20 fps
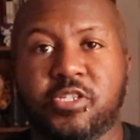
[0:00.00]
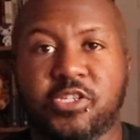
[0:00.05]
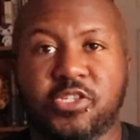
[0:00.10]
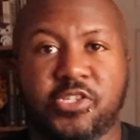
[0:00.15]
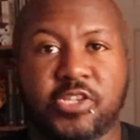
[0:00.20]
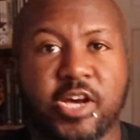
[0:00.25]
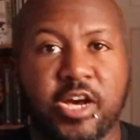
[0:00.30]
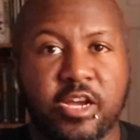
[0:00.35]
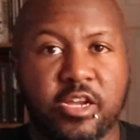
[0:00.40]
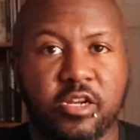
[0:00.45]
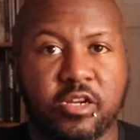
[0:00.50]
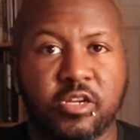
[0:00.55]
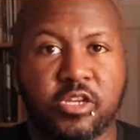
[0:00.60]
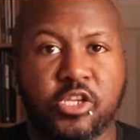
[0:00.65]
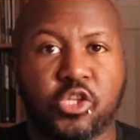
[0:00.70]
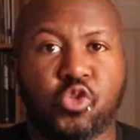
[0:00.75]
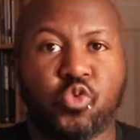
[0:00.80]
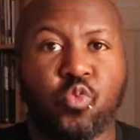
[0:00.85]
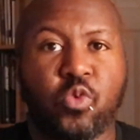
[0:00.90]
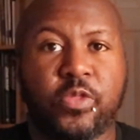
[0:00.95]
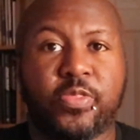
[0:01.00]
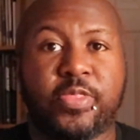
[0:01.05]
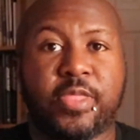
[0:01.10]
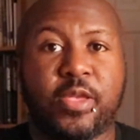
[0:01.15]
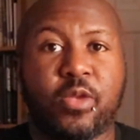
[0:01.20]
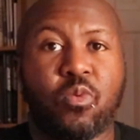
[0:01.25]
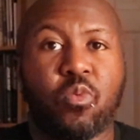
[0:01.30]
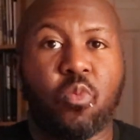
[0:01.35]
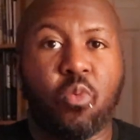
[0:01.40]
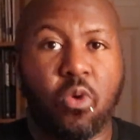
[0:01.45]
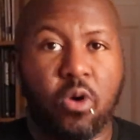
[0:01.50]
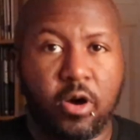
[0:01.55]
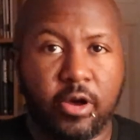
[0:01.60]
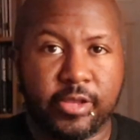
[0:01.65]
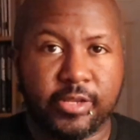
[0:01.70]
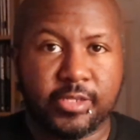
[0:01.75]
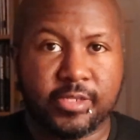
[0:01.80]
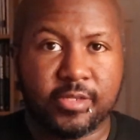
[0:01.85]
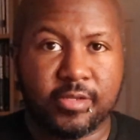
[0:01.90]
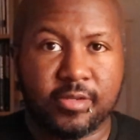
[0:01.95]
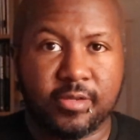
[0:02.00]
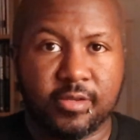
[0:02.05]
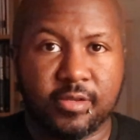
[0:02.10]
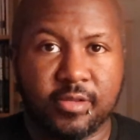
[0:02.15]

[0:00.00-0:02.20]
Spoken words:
desire is what they want.